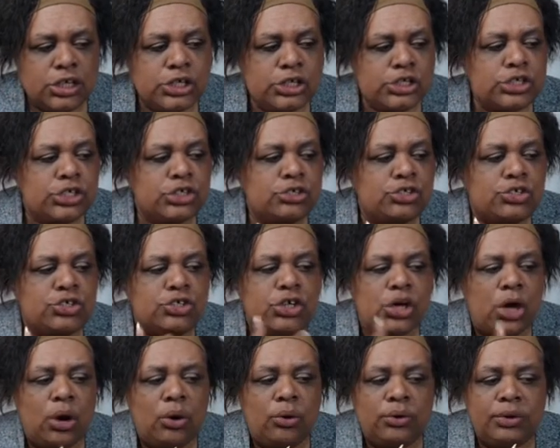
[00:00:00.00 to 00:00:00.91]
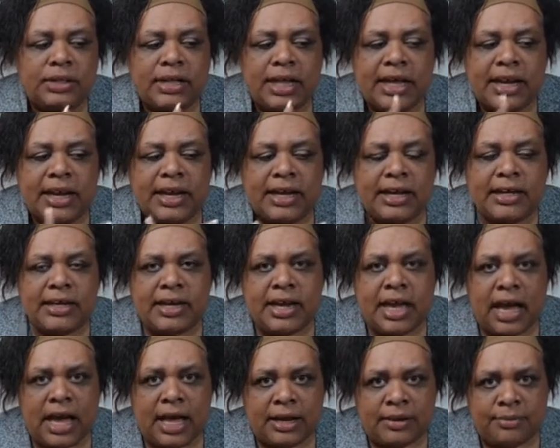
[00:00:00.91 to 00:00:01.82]
So don't let it
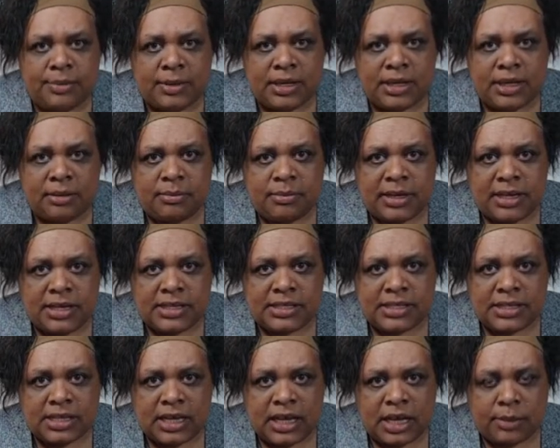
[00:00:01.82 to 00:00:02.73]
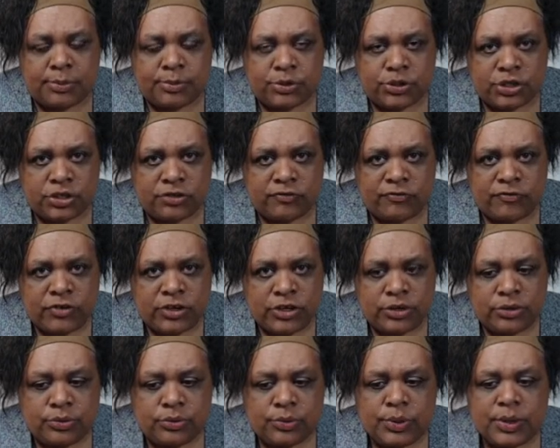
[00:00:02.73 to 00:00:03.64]
not be an amazing option for
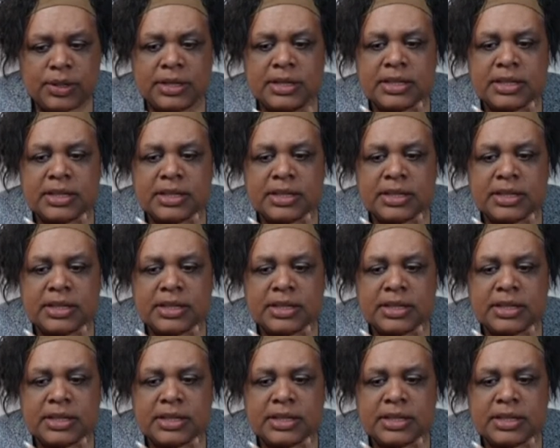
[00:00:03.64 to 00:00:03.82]
you.